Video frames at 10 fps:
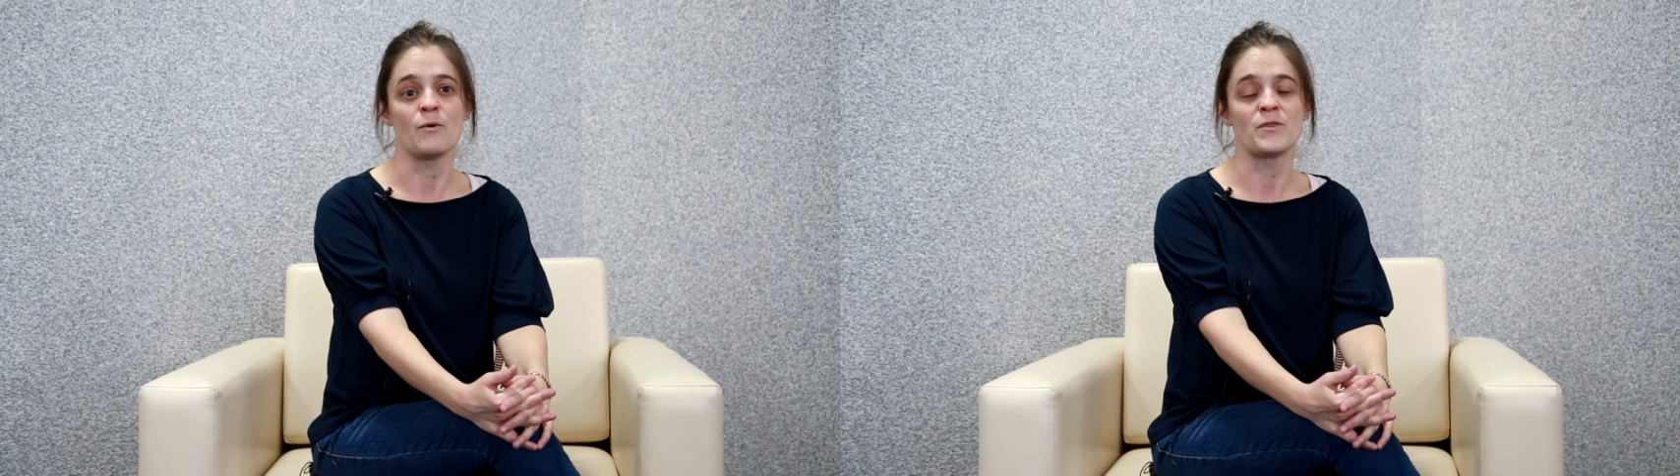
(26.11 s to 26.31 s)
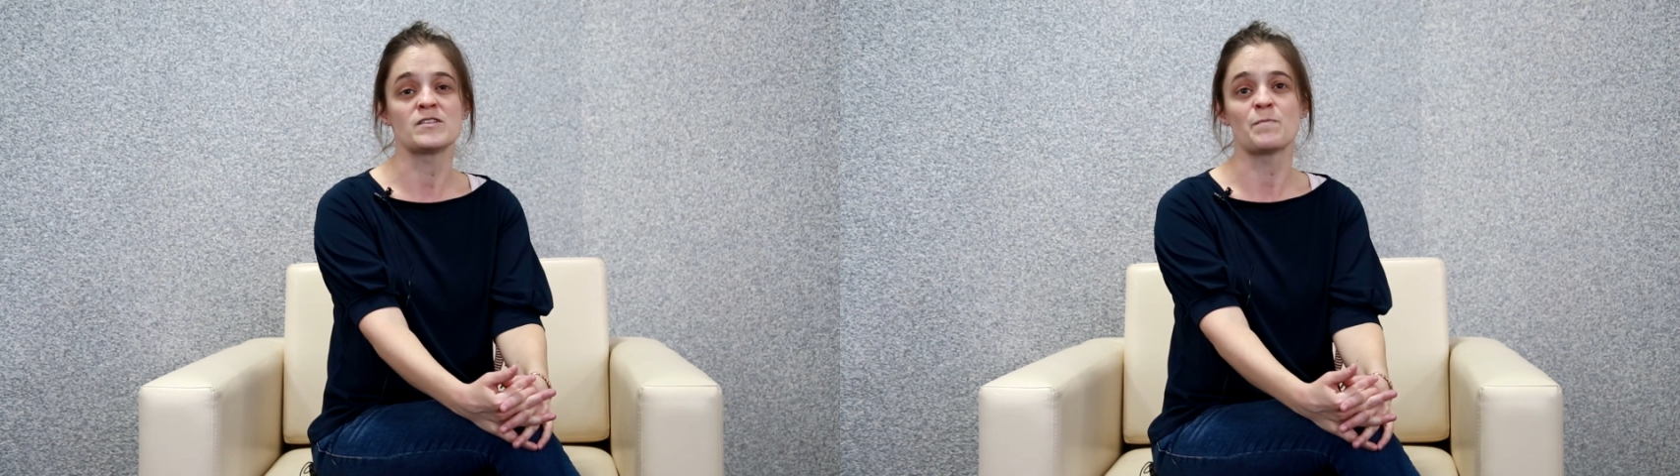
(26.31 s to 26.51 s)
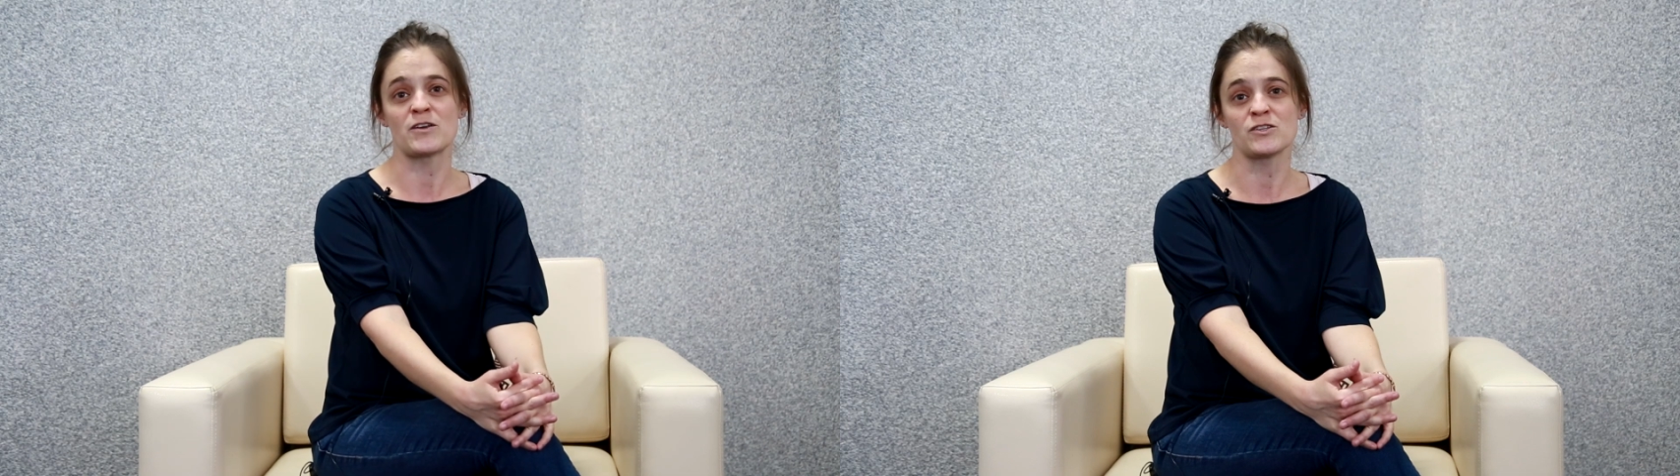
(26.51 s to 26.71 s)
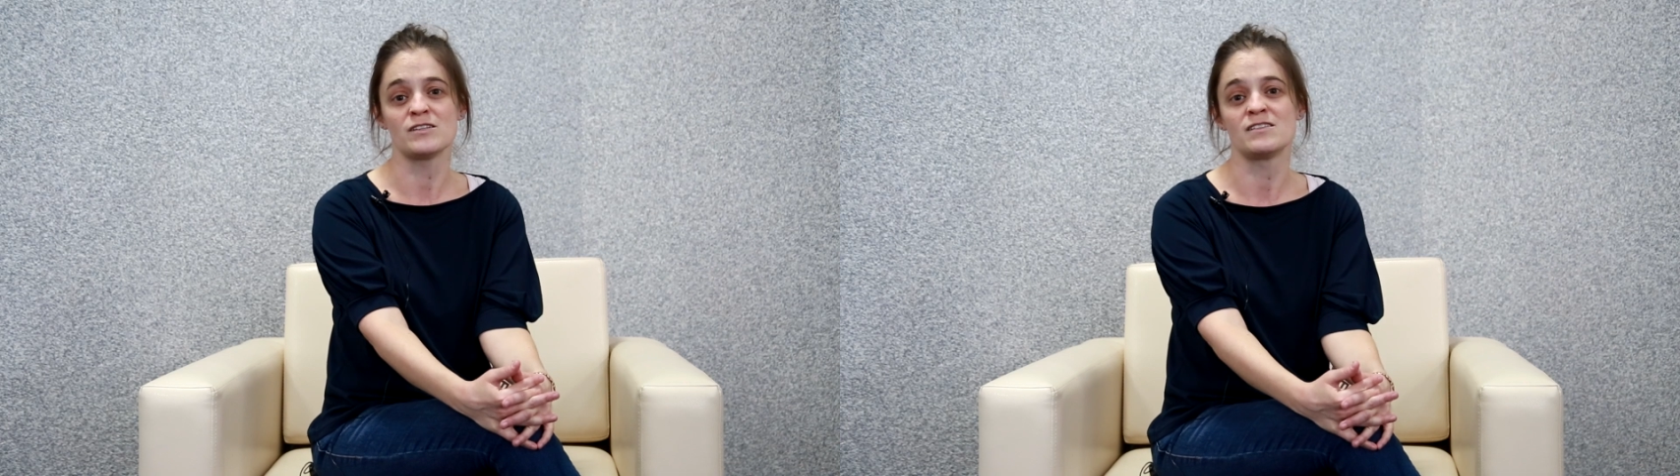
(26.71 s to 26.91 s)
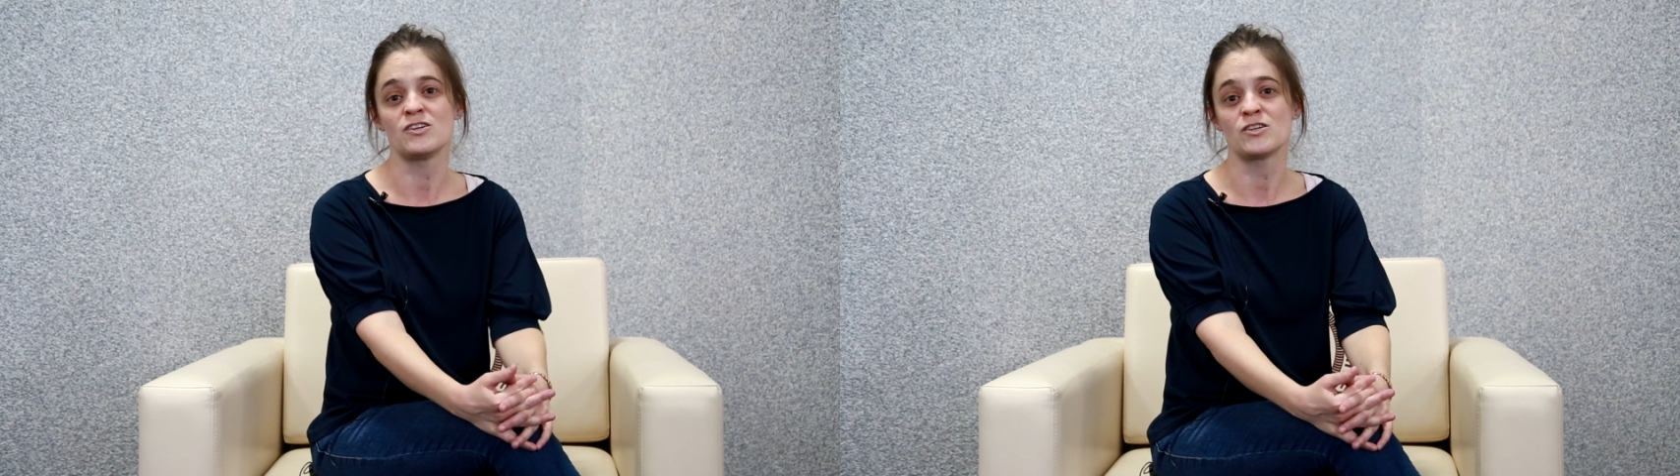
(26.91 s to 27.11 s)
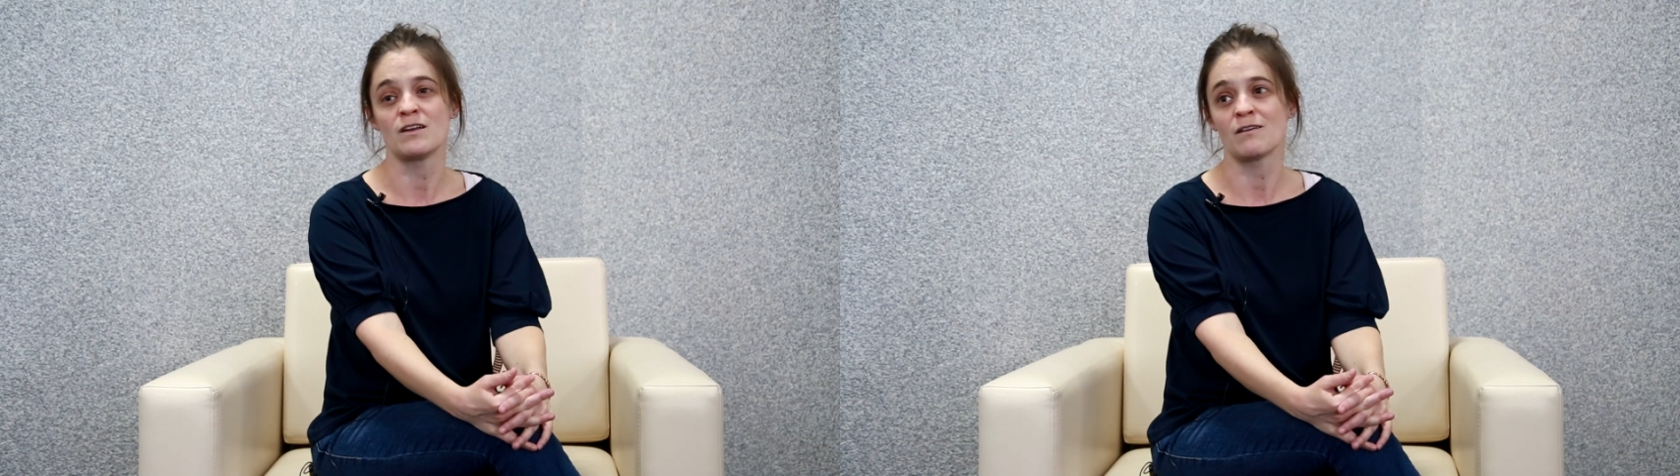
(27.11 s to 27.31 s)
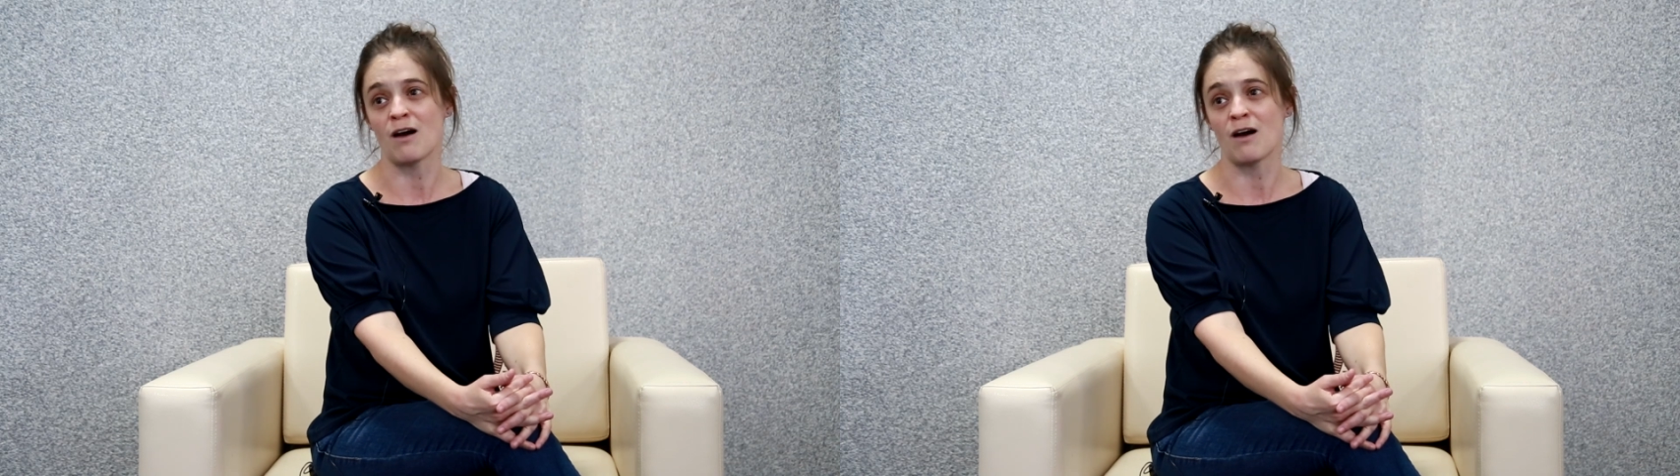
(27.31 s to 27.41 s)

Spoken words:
with a specialization in